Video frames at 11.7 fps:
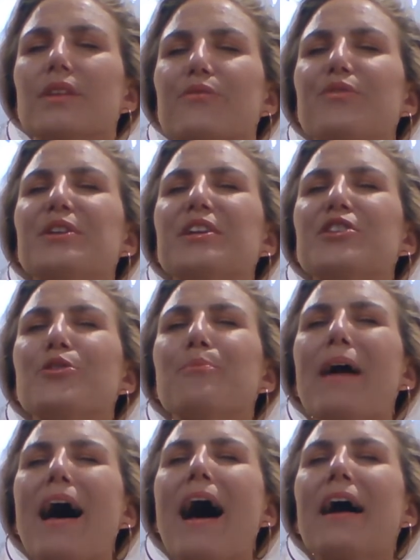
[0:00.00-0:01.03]
Feeling your
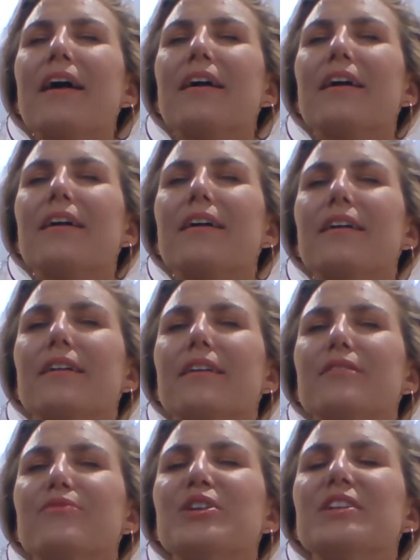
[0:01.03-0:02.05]
back
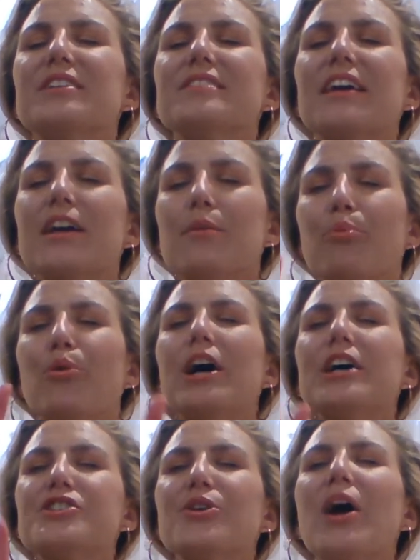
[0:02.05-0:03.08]
feeling like a
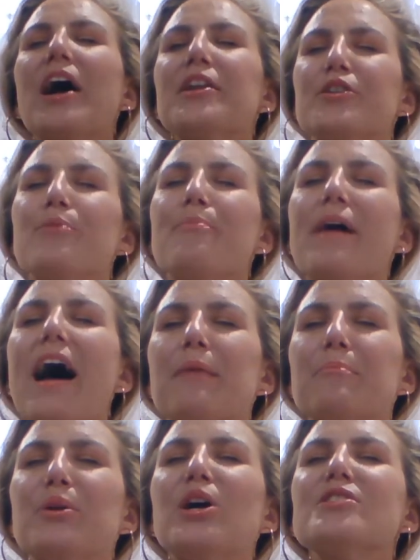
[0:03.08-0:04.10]
pressure on your
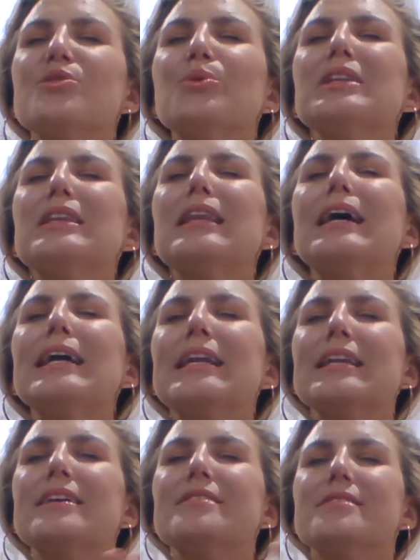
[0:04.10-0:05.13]
back, but also a
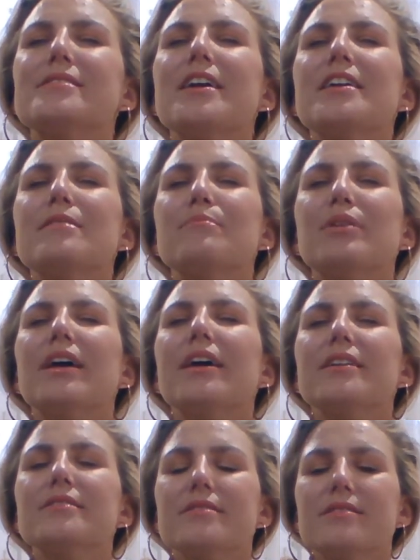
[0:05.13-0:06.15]
lightness taking
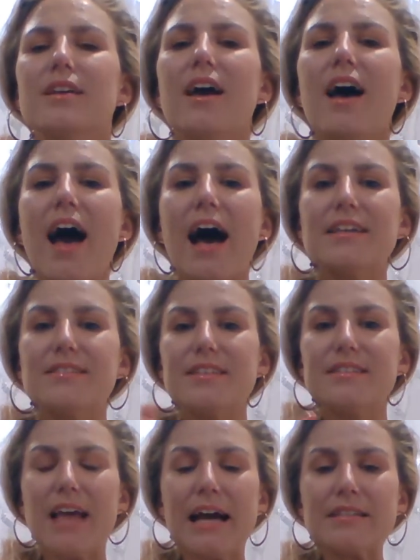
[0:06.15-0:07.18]
place as
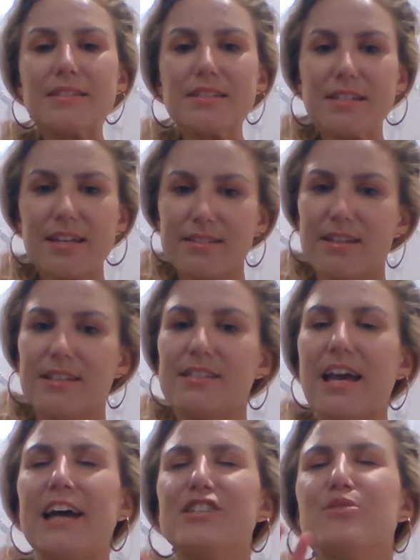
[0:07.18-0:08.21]
these entities and
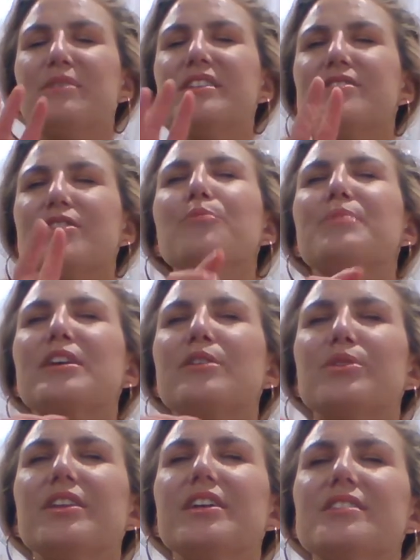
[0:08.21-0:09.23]
attachments are being
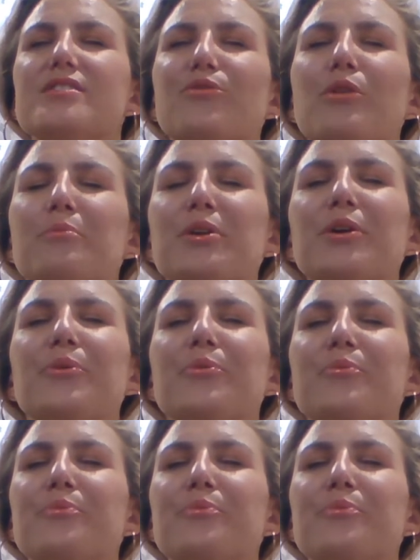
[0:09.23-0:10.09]
released from you.